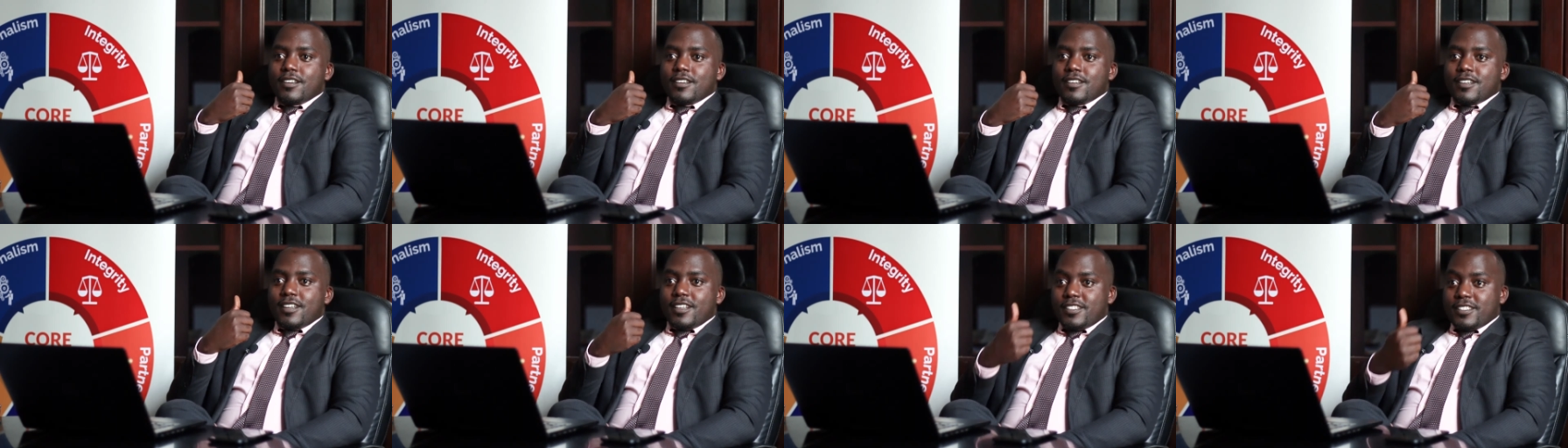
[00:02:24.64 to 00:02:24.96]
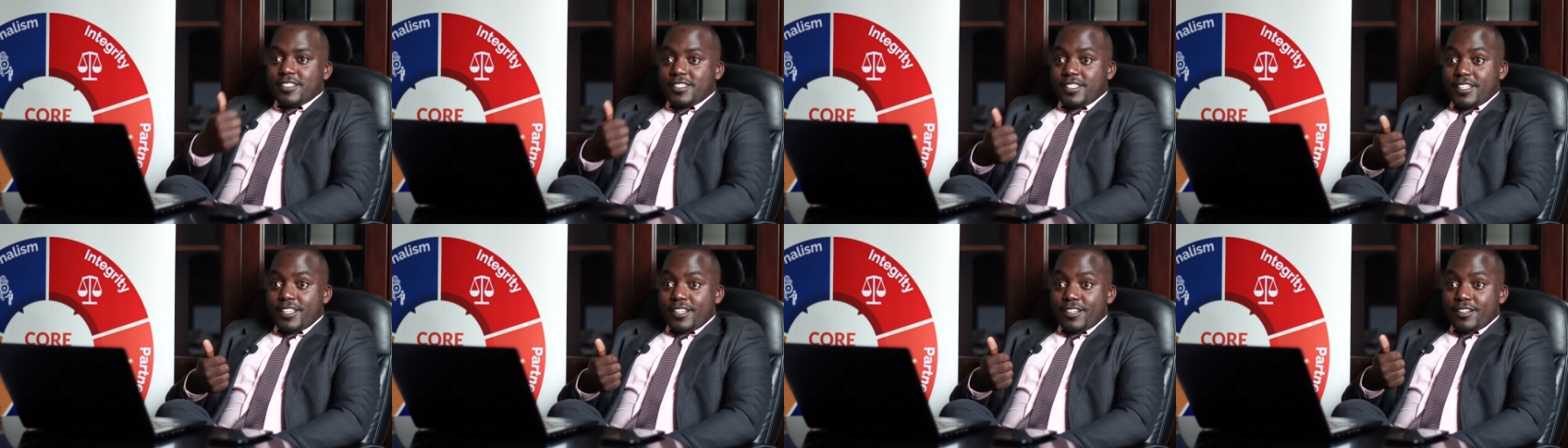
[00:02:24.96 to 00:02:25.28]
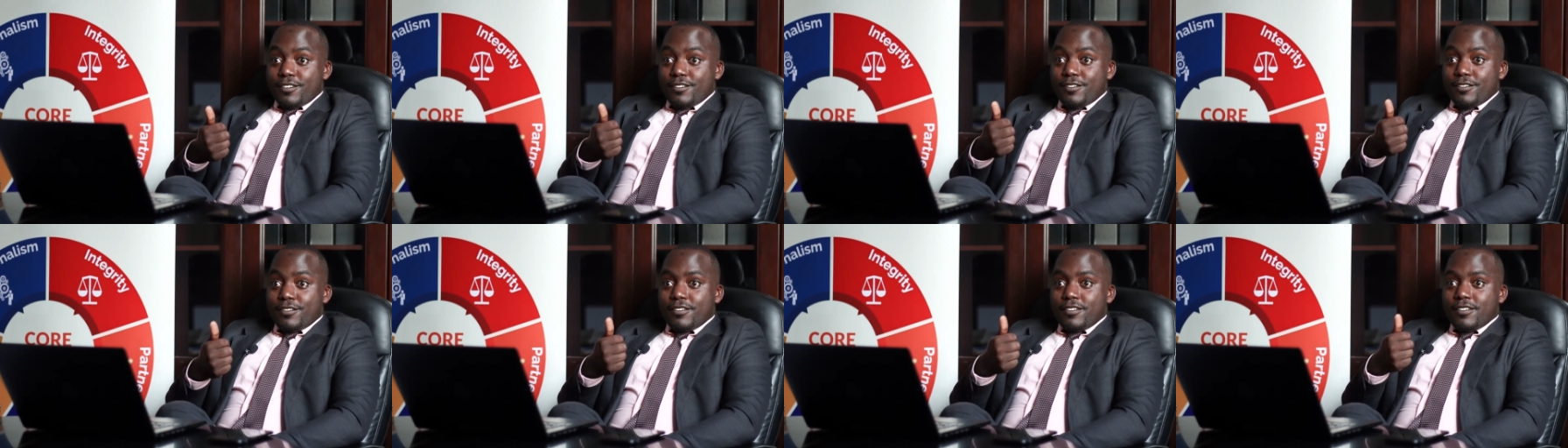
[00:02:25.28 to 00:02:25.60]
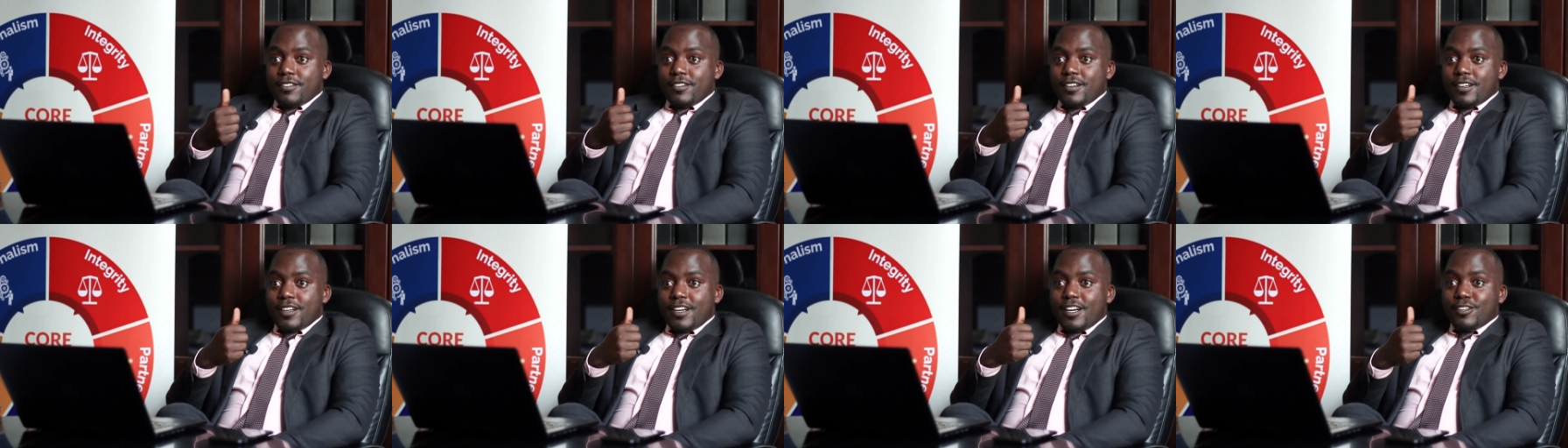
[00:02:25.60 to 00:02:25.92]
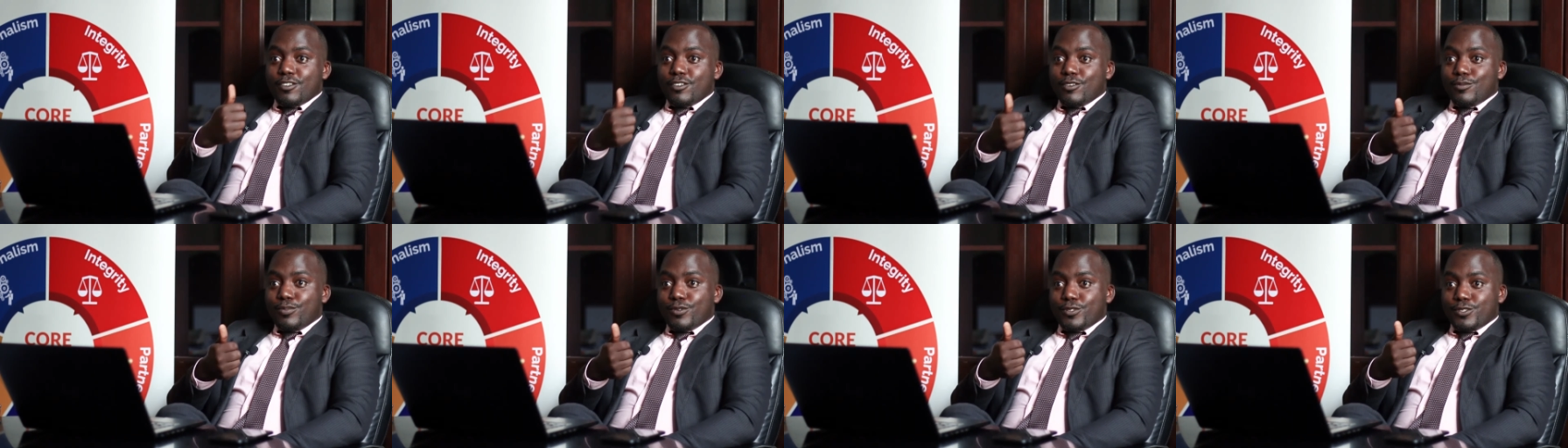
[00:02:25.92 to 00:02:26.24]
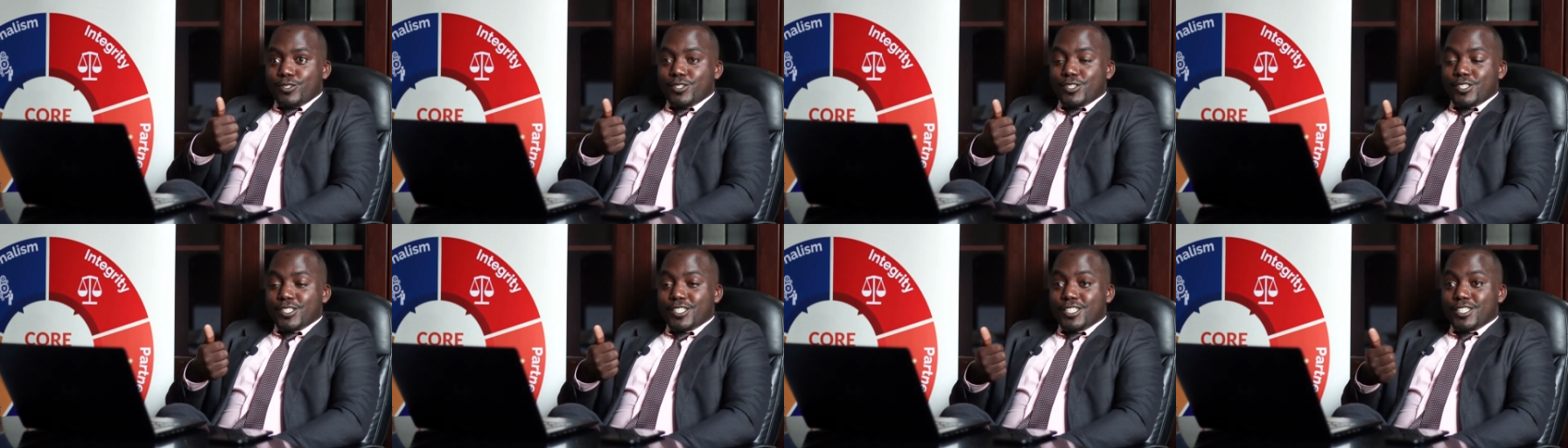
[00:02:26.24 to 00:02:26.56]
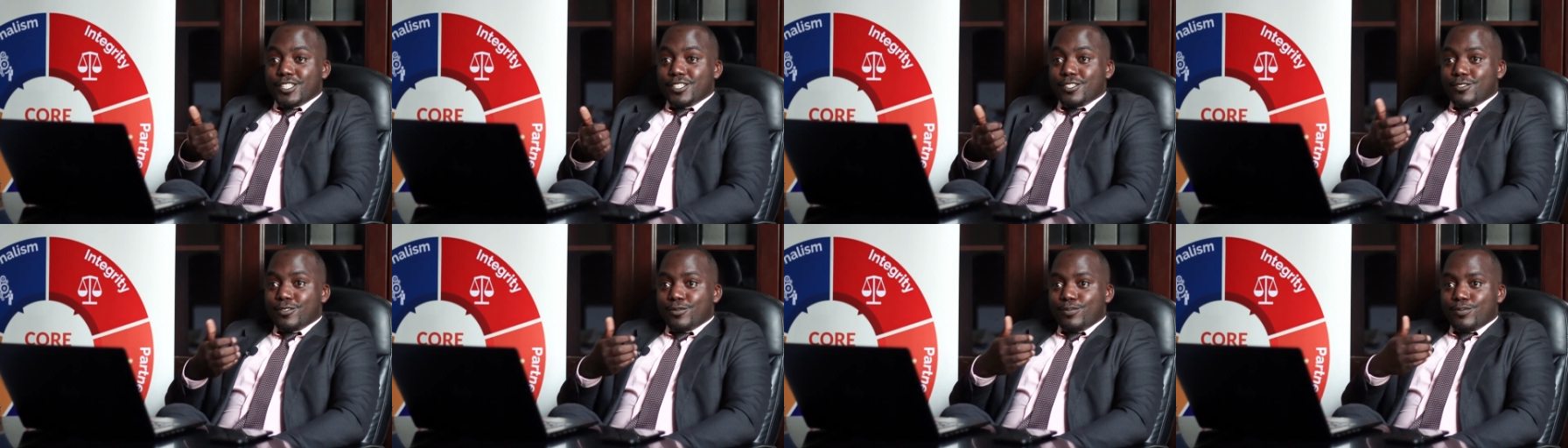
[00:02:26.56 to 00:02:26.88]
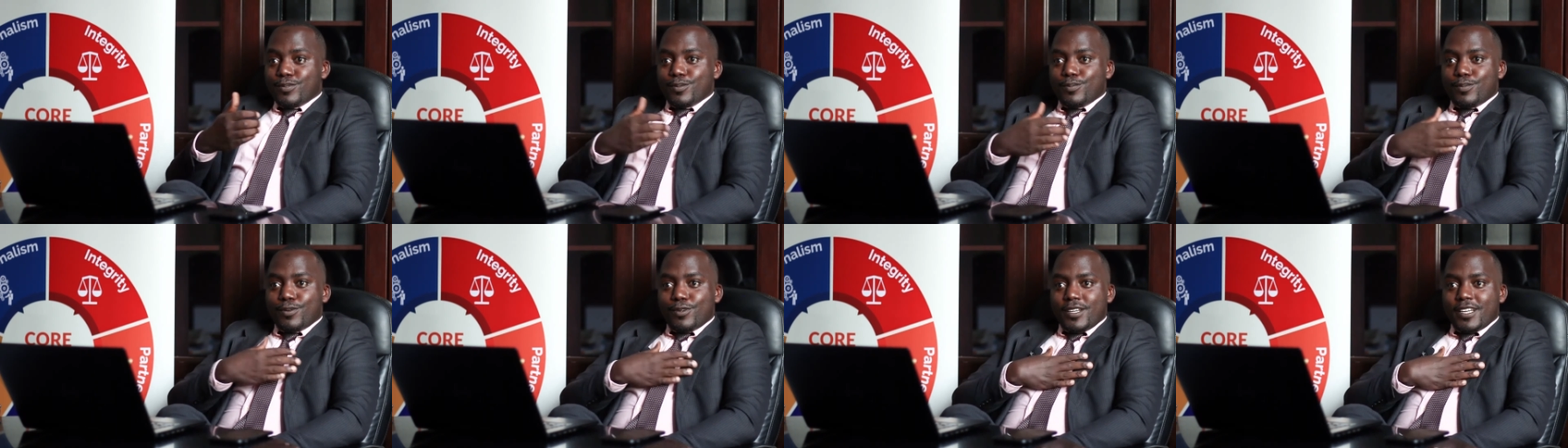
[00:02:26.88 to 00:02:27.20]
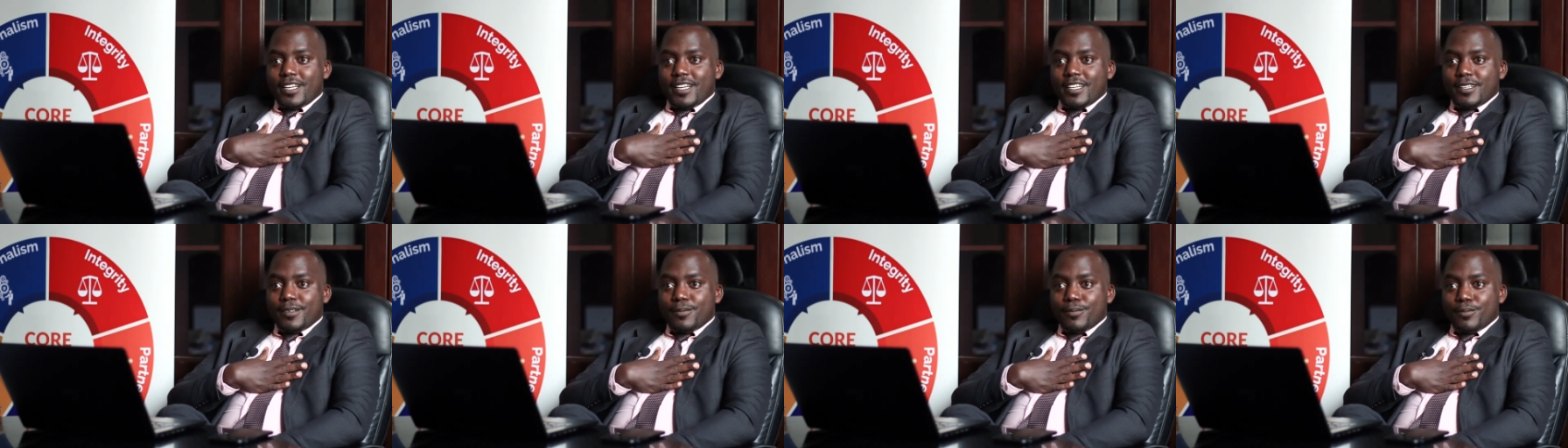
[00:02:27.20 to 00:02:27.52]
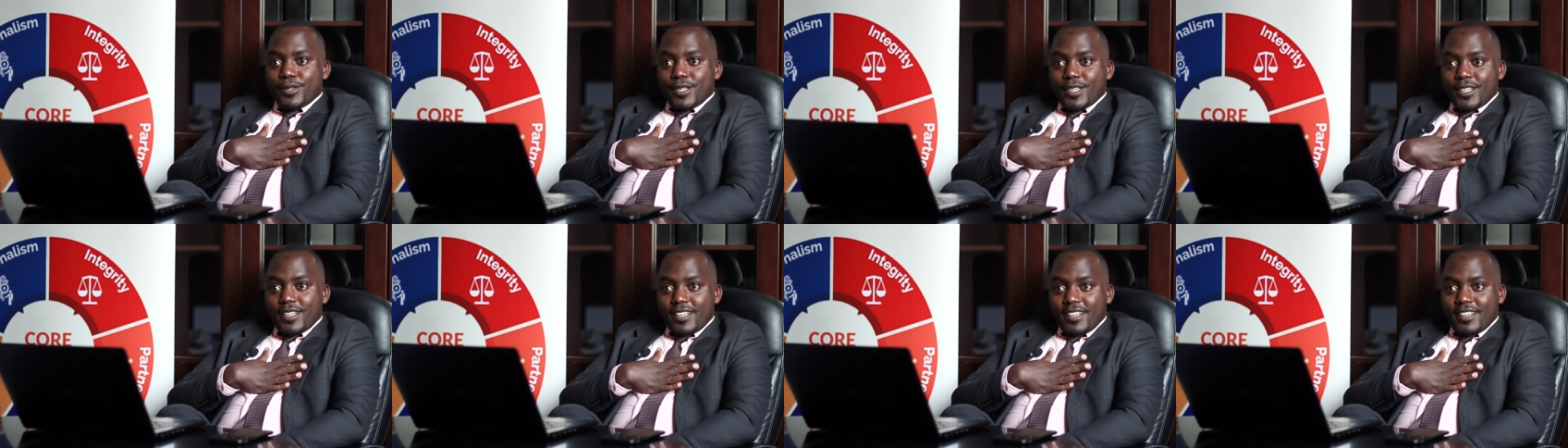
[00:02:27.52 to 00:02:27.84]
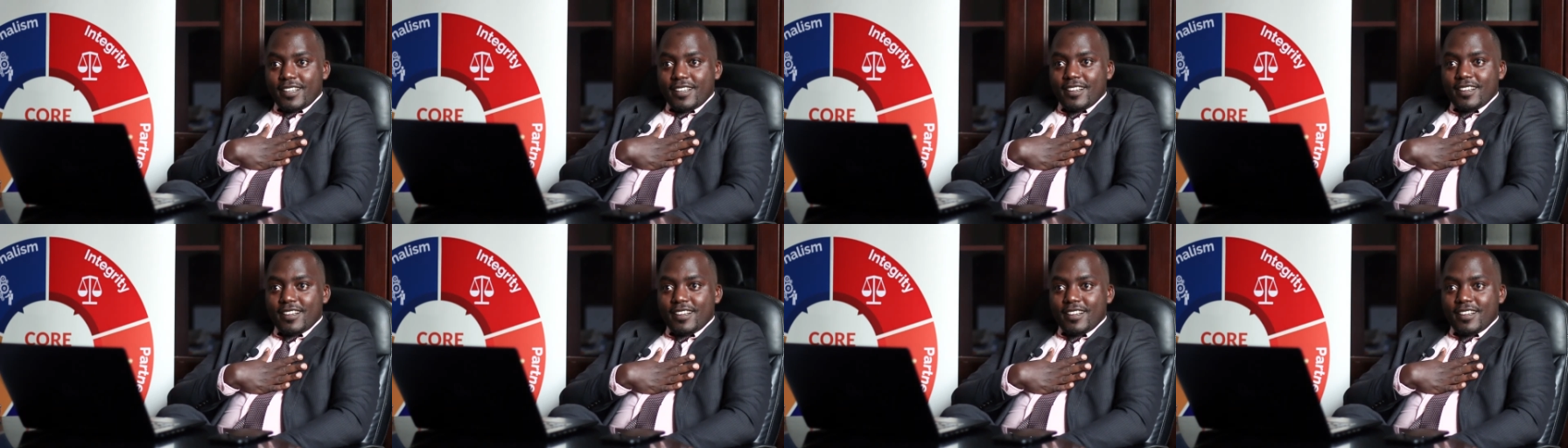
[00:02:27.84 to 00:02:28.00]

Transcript: that gave an opportunity to people like me